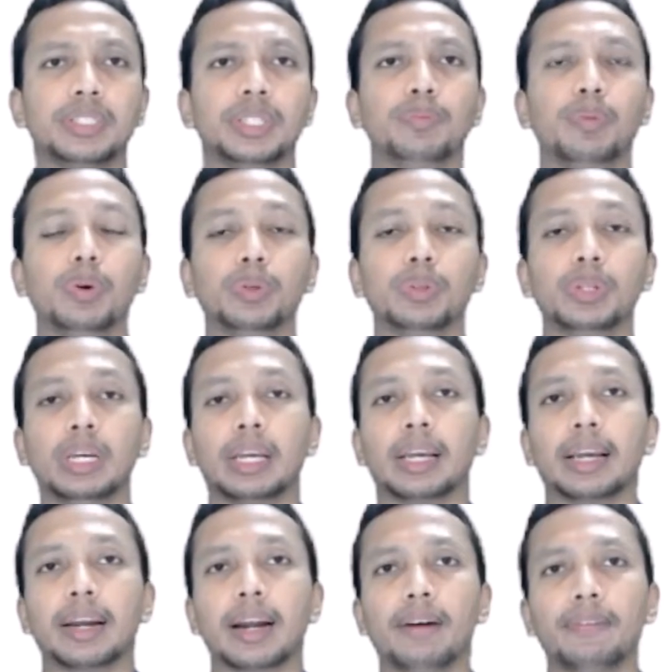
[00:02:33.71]
in both
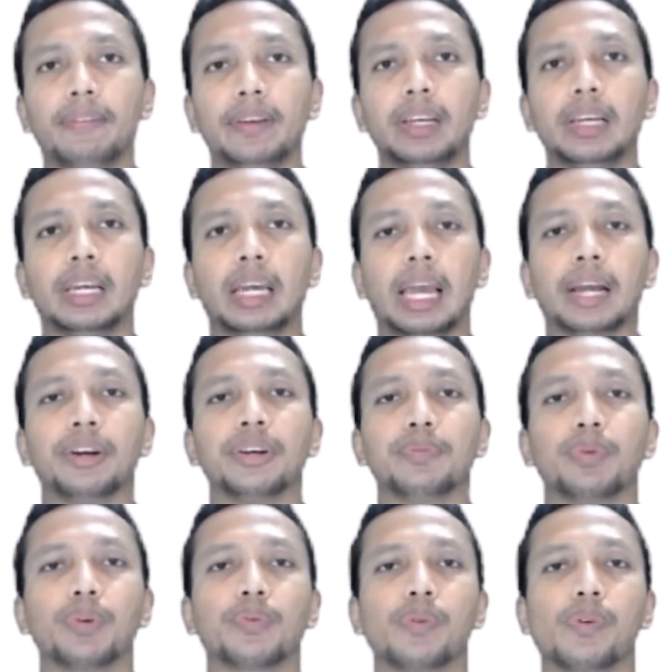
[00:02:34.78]
graphic and
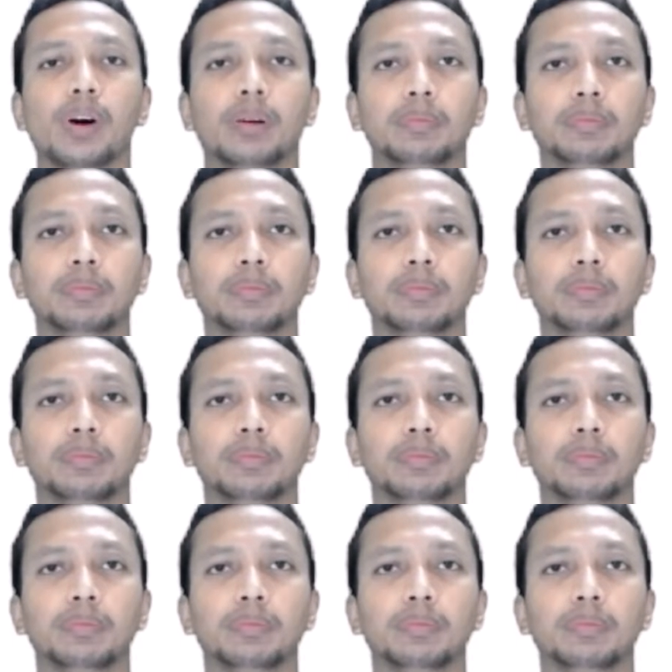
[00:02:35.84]
report form,